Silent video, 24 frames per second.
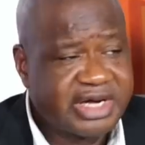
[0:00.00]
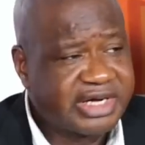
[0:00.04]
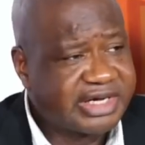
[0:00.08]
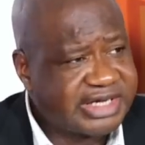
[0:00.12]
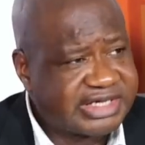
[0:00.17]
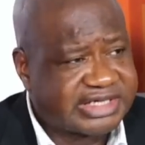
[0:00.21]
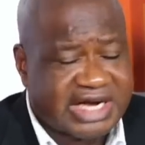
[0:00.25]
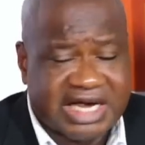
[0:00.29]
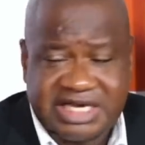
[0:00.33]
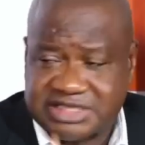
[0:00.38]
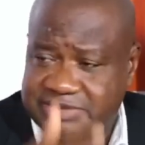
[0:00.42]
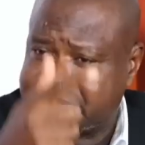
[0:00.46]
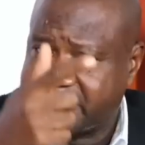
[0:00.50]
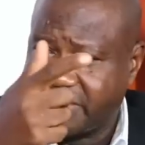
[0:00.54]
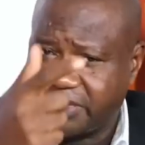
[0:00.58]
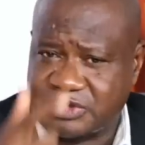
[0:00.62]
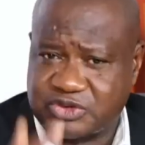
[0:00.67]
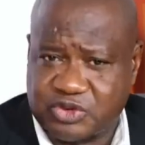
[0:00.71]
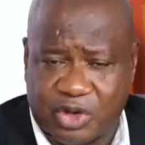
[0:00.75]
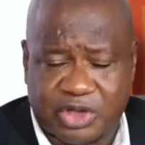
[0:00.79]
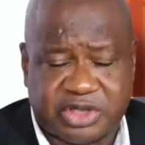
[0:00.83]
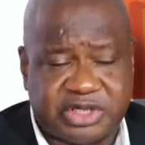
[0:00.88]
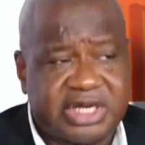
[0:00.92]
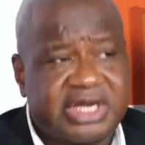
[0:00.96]
It has been
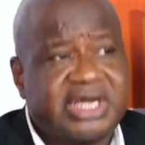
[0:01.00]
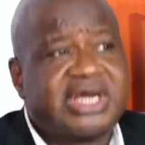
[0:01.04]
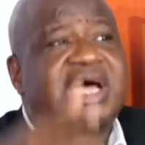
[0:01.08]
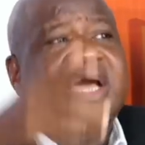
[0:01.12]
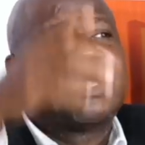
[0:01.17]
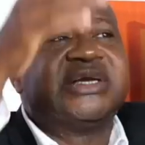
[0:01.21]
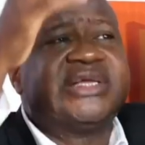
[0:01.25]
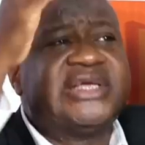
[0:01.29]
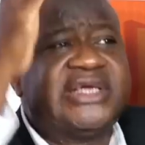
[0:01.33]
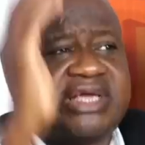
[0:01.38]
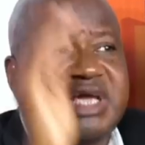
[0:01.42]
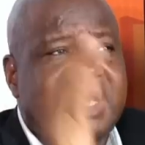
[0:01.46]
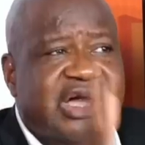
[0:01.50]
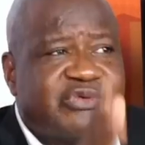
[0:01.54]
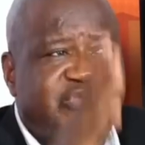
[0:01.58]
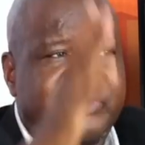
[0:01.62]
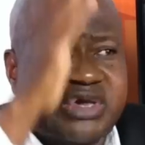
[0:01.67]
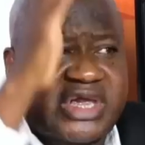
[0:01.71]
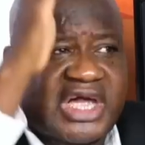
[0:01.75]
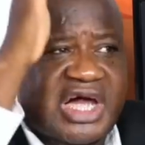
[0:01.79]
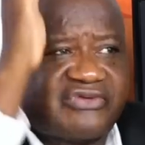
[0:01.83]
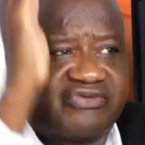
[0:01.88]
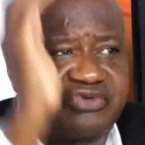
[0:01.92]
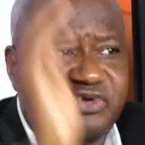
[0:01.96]
done, and here
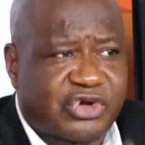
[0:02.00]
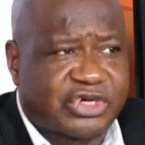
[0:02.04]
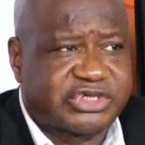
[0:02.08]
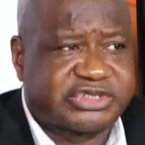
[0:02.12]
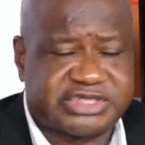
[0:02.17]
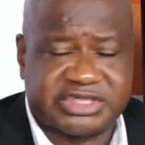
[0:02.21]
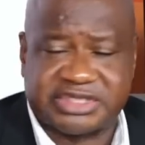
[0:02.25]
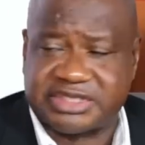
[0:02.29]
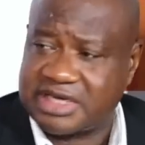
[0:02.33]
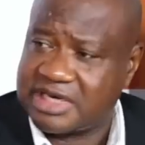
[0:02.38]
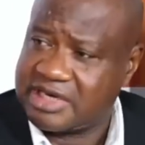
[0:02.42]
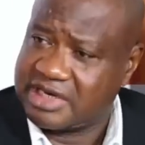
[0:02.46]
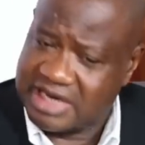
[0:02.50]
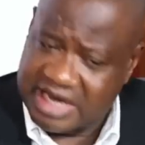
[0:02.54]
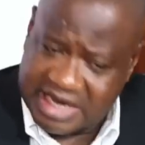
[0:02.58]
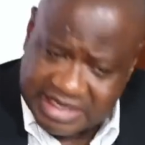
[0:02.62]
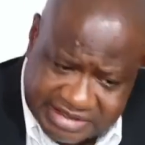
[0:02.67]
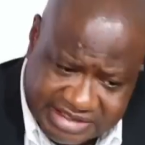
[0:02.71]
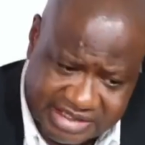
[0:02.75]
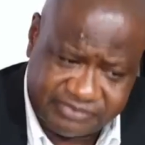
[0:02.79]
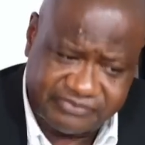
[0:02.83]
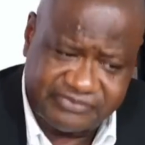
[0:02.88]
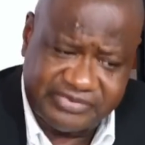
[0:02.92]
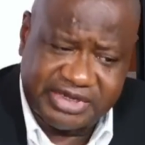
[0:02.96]
we have launched it.
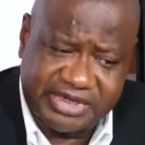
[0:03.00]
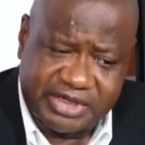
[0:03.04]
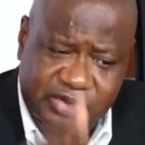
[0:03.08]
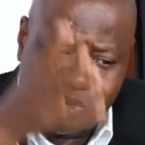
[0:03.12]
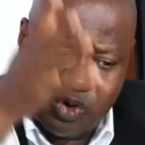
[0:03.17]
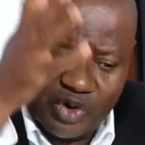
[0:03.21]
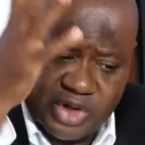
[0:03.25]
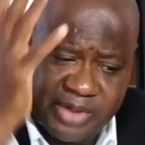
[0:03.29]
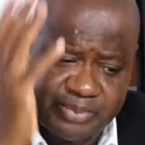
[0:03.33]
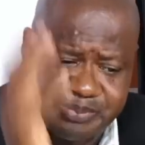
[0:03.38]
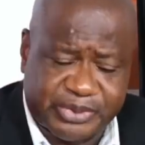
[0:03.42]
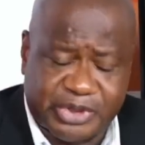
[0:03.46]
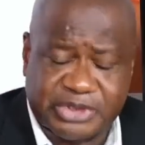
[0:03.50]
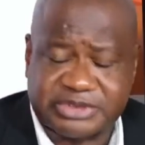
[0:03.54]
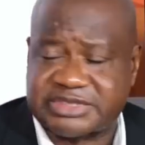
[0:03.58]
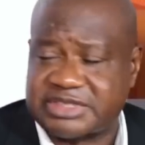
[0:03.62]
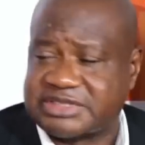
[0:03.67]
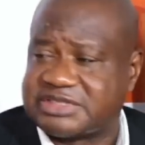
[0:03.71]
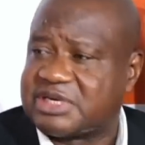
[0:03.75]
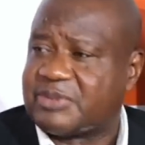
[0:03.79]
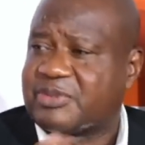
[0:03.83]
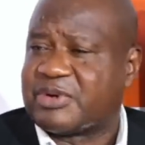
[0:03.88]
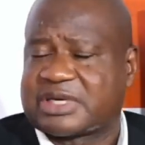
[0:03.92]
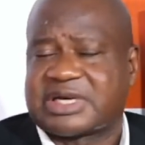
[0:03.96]
And then we go a process.
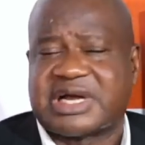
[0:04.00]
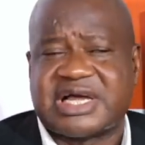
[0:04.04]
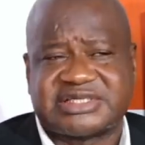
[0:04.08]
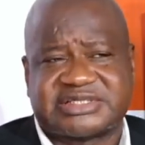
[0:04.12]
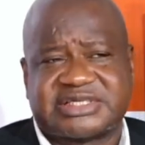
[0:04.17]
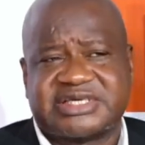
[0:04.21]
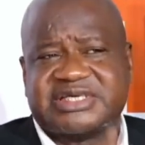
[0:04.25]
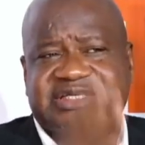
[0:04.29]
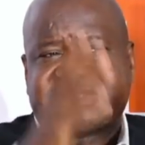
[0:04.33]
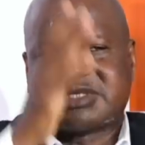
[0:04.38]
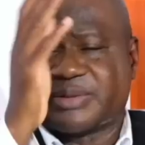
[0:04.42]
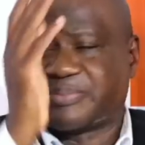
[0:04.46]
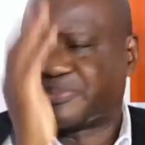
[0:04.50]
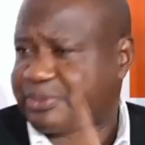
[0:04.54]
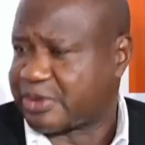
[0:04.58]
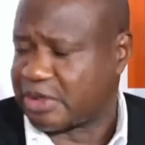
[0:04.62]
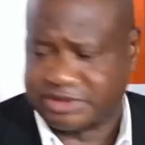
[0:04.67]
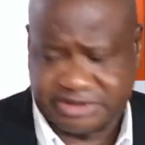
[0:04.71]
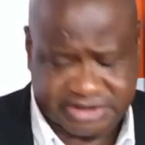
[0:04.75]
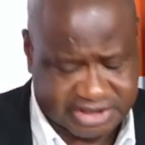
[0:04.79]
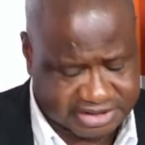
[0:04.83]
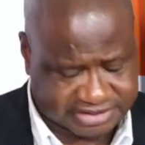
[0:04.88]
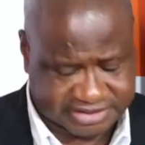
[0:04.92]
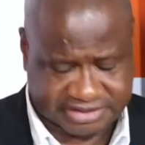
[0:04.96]
Democracy is a
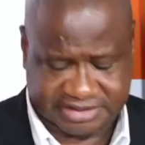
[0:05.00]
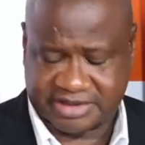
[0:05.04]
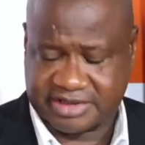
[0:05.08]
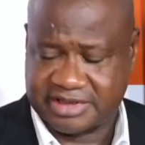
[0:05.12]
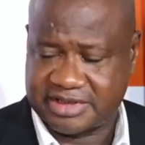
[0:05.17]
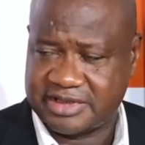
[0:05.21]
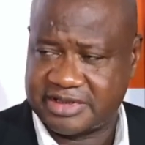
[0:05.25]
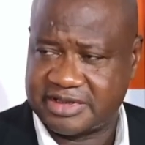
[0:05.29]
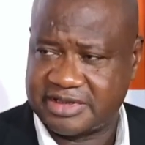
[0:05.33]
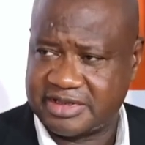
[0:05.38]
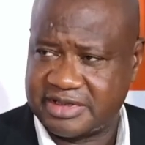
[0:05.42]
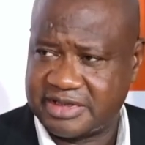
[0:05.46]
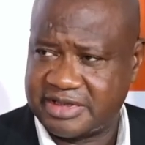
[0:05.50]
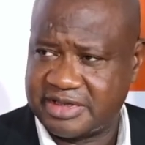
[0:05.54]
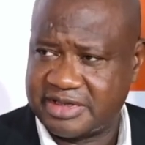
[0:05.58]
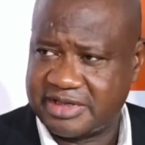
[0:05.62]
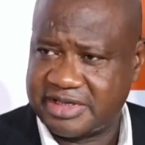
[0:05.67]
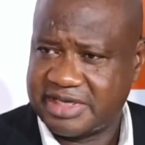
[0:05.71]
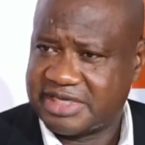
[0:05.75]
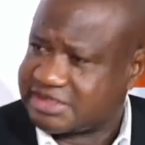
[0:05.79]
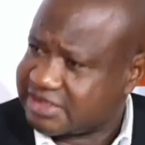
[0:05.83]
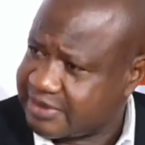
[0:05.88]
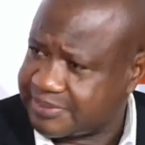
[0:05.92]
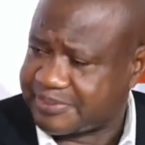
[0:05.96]
process.
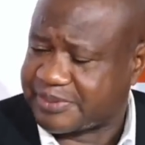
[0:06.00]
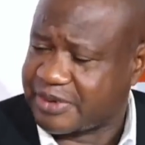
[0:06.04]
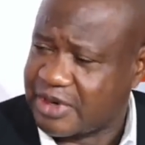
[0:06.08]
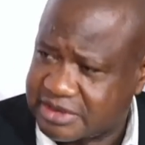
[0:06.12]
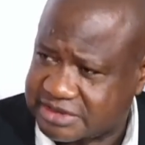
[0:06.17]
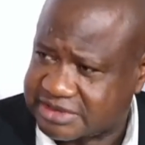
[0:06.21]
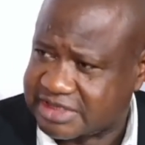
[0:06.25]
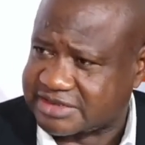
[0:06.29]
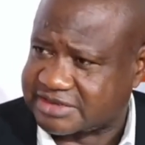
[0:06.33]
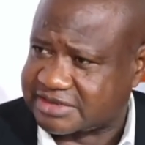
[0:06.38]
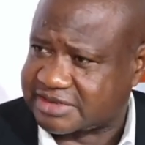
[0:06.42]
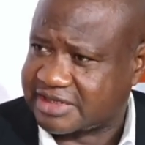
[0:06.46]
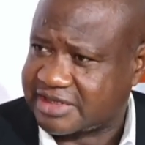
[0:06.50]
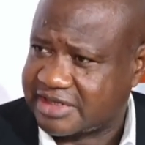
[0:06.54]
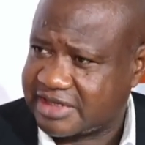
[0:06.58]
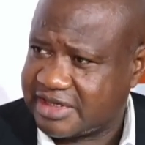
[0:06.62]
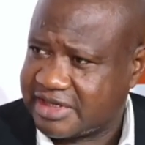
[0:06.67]
It's a process.